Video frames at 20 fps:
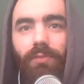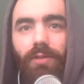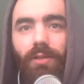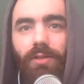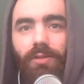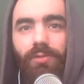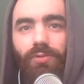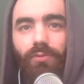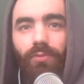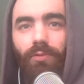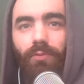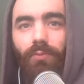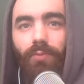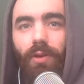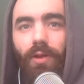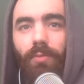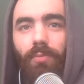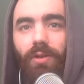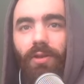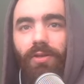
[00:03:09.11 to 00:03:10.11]
Let's draw a
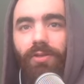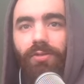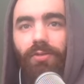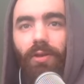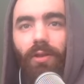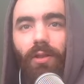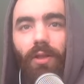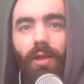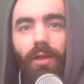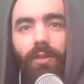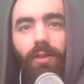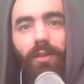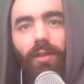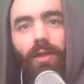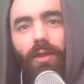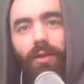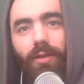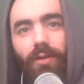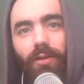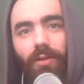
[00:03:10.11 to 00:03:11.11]
way better straight line than
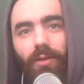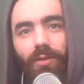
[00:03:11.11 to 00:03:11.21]
that.